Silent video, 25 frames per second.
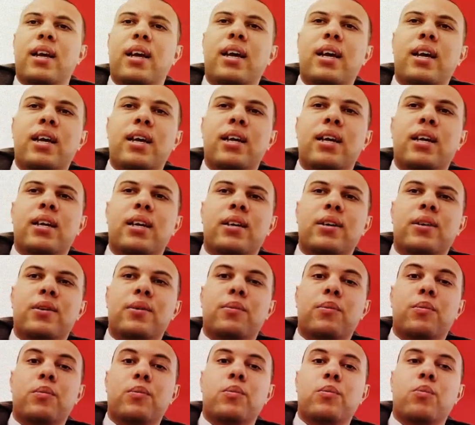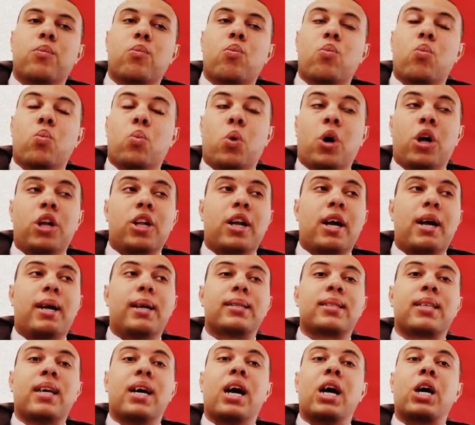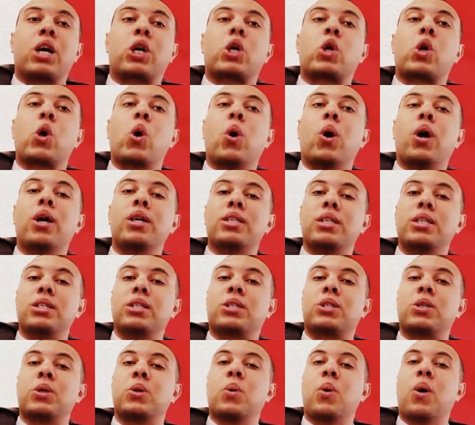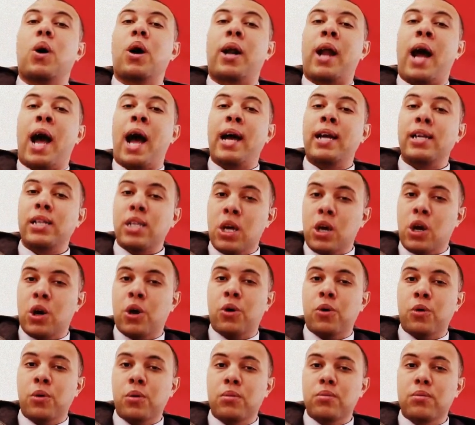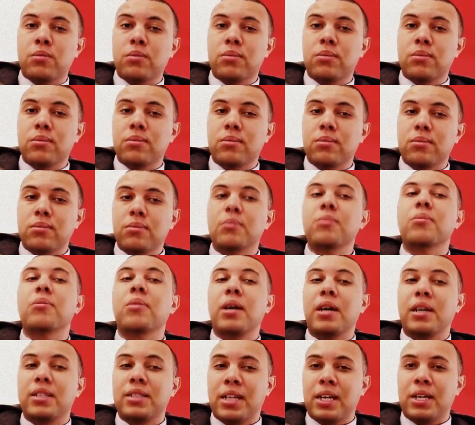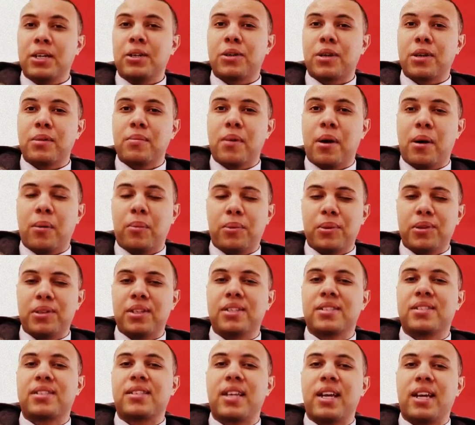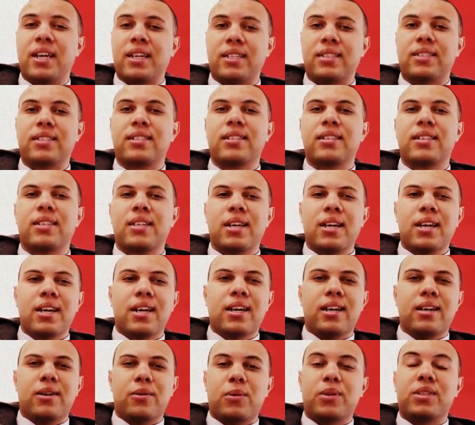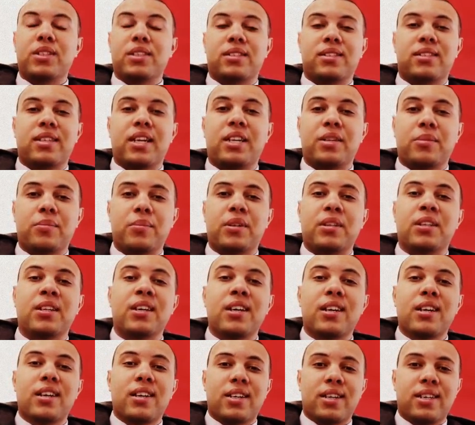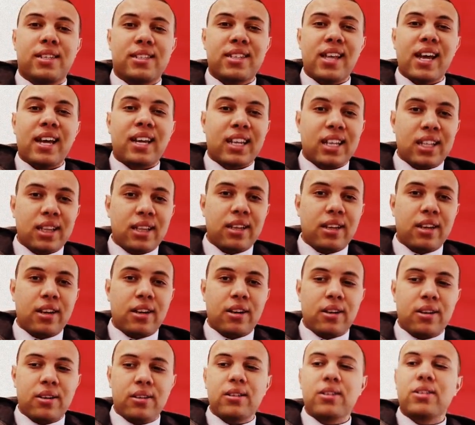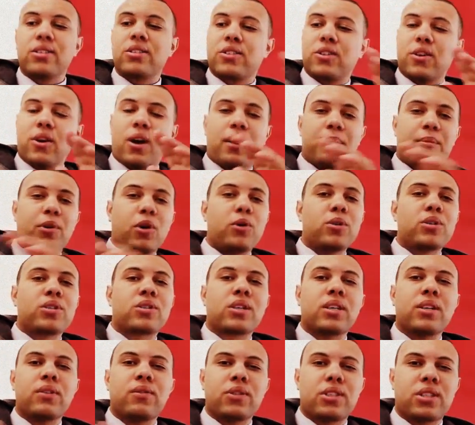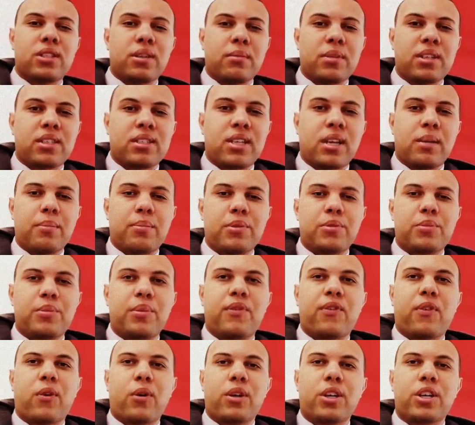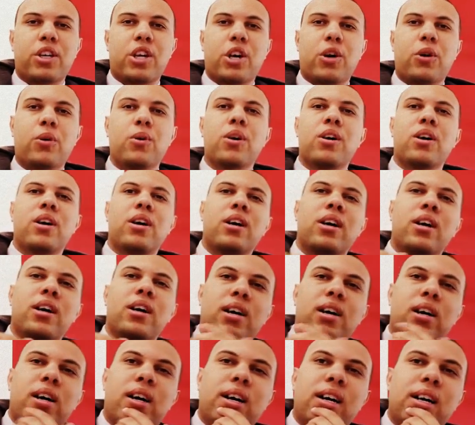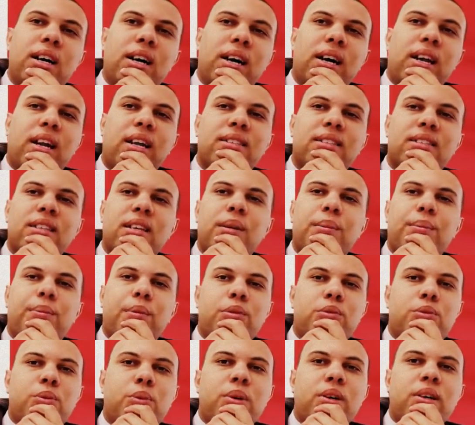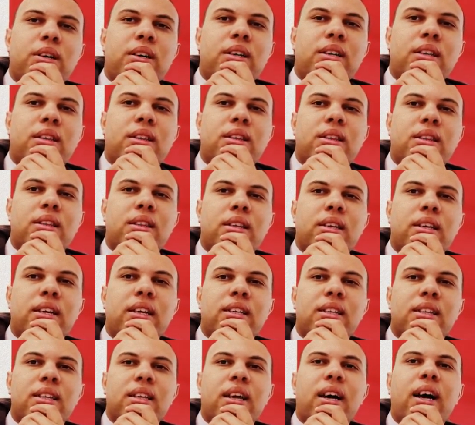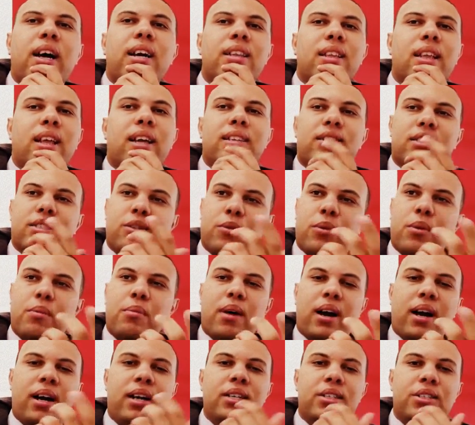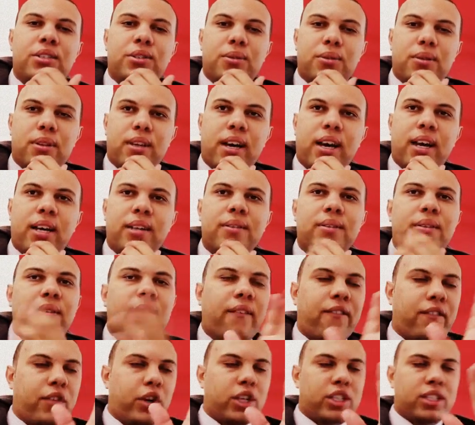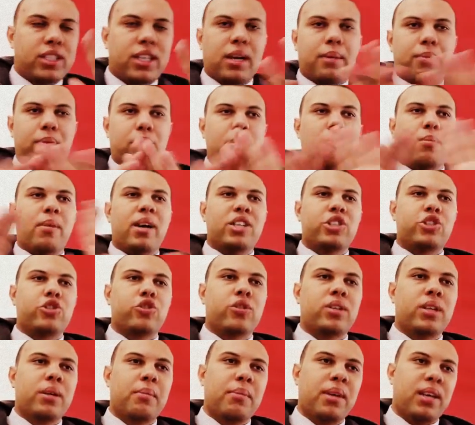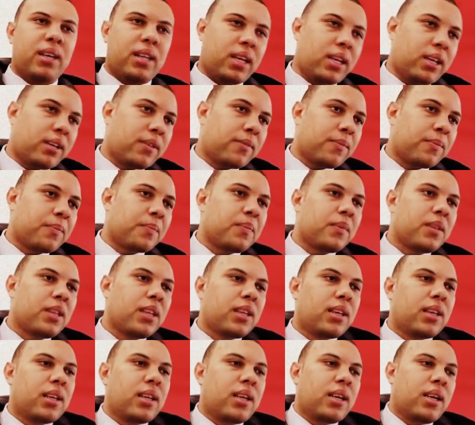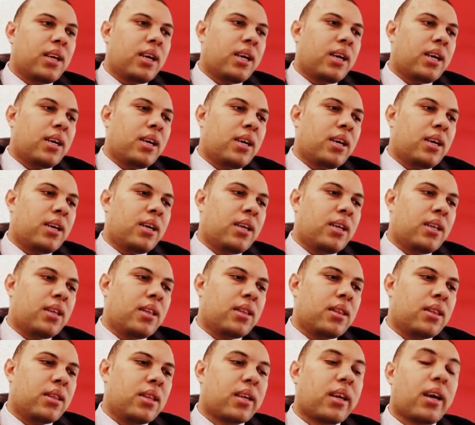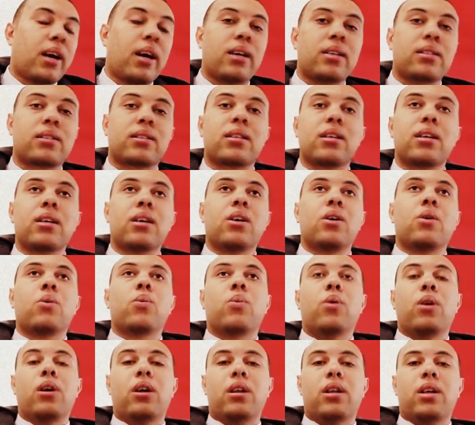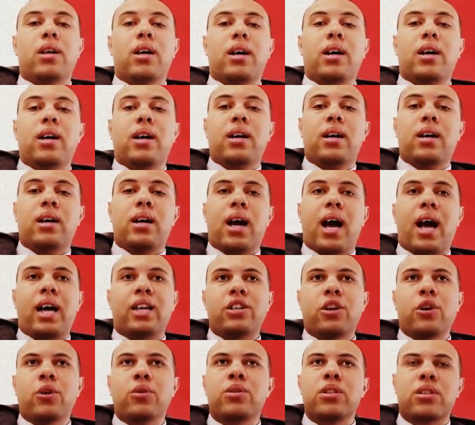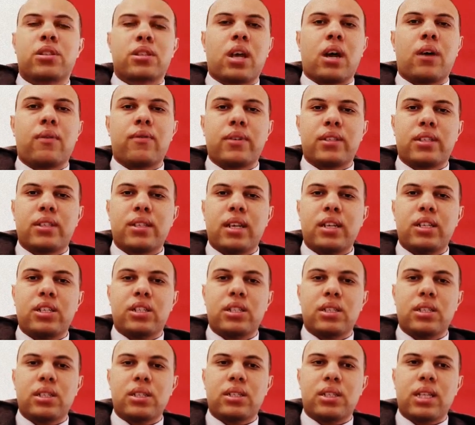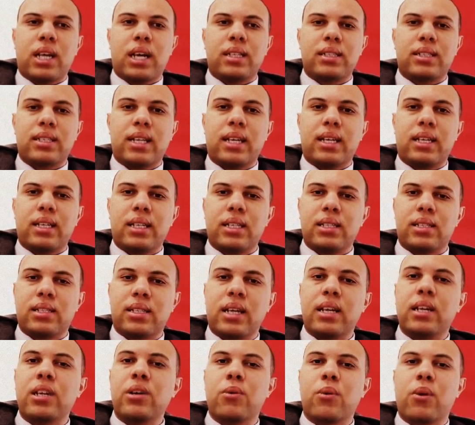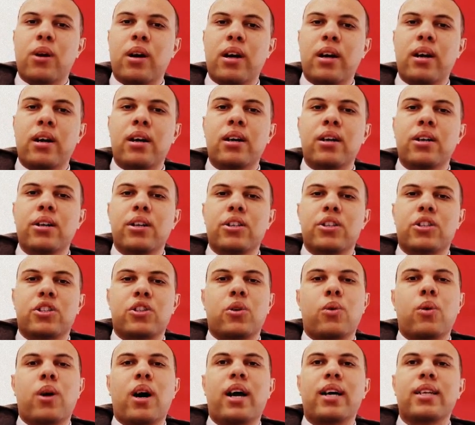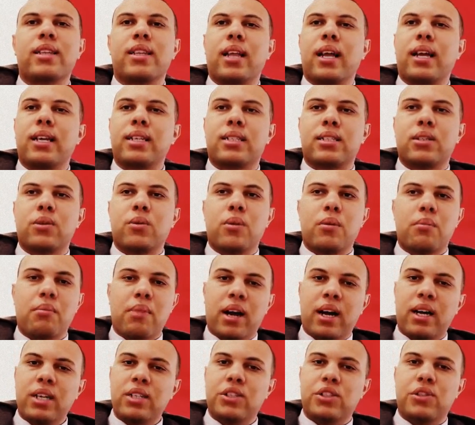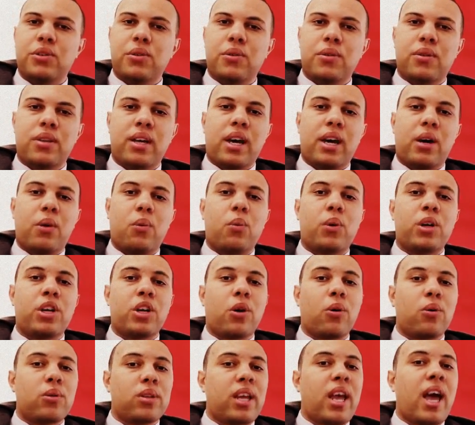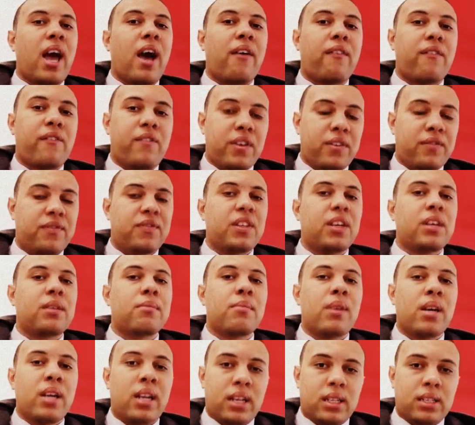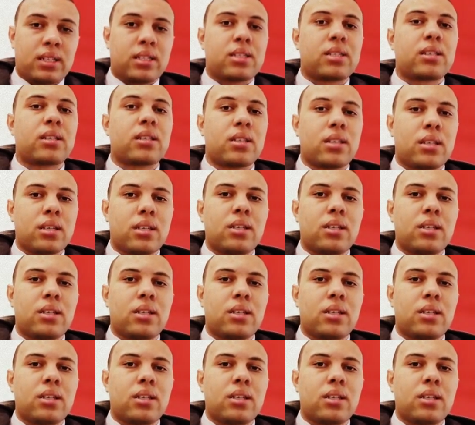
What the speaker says: And, well, guys, according to what I know, and then you come up with a statement. Is that clear? So I'm going to give you some examples before you go. And examples with it, I'd like to remind you that, for example, imagine you're in a meeting and they guys, well, I know this conversation is not taking us anywhere, so I'd like to remind you that we only have 15 minutes.